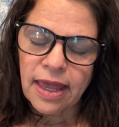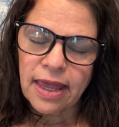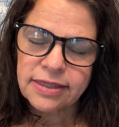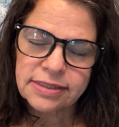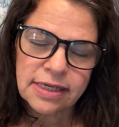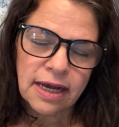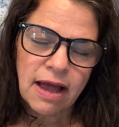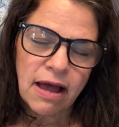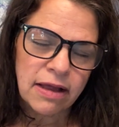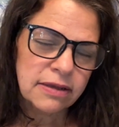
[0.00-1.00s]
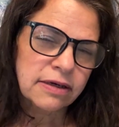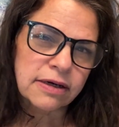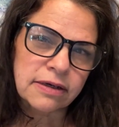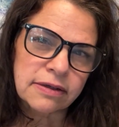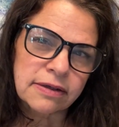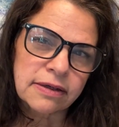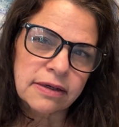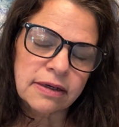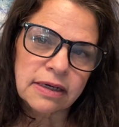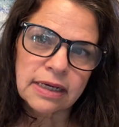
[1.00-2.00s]
is it a color?
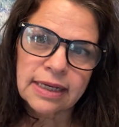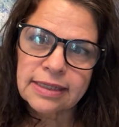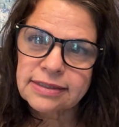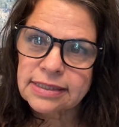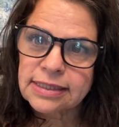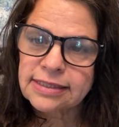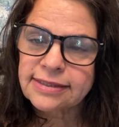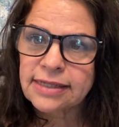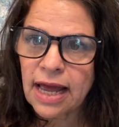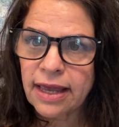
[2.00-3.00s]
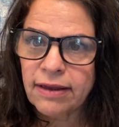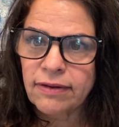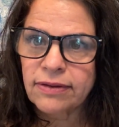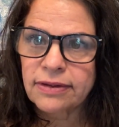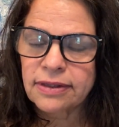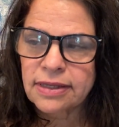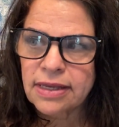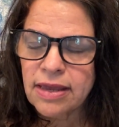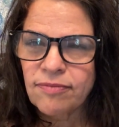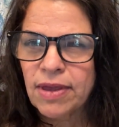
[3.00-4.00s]
Is it a style?
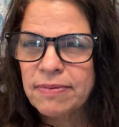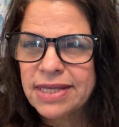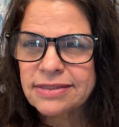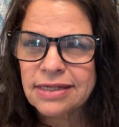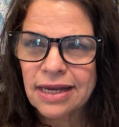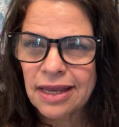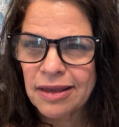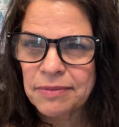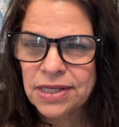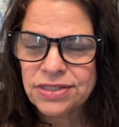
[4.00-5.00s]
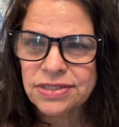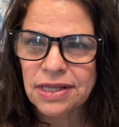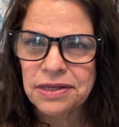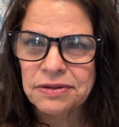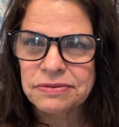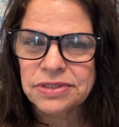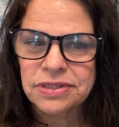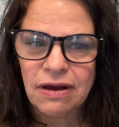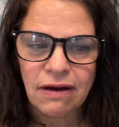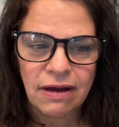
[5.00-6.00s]
Maybe it's an image that you
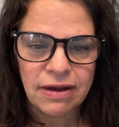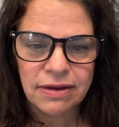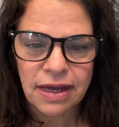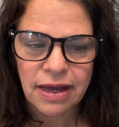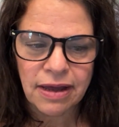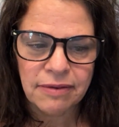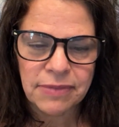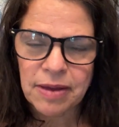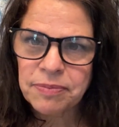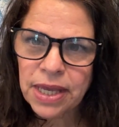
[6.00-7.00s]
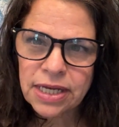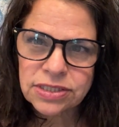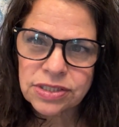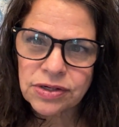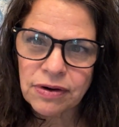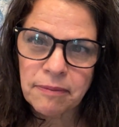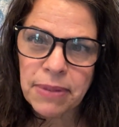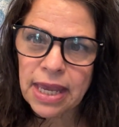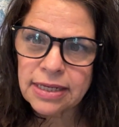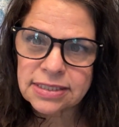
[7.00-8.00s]
saw, a picture, a
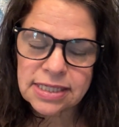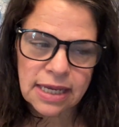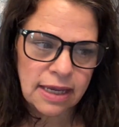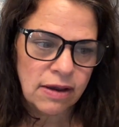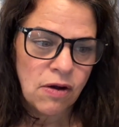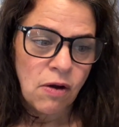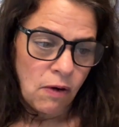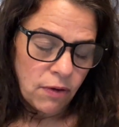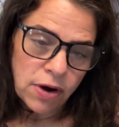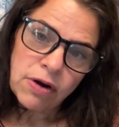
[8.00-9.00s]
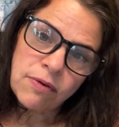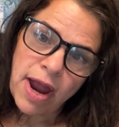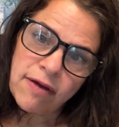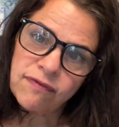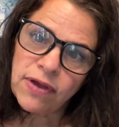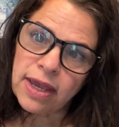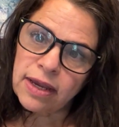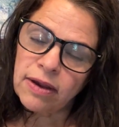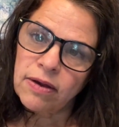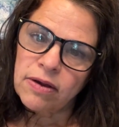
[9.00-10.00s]
painting, or a graphic.
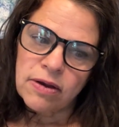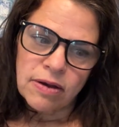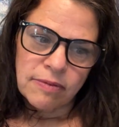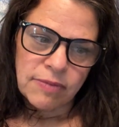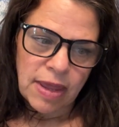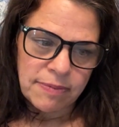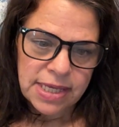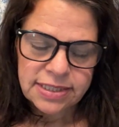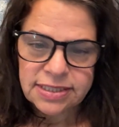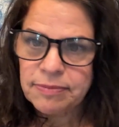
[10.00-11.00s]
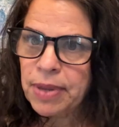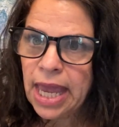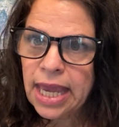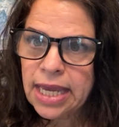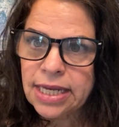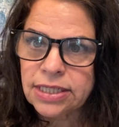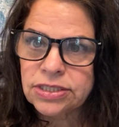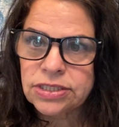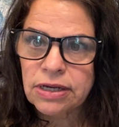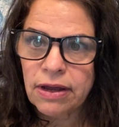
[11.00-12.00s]
Maybe it's a
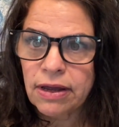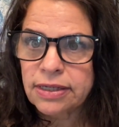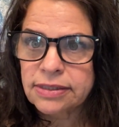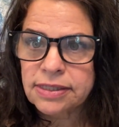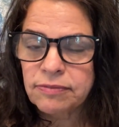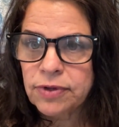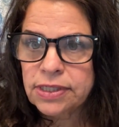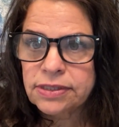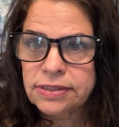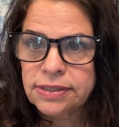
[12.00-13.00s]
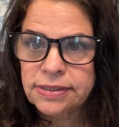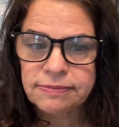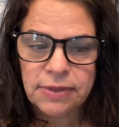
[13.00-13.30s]
page on someone's,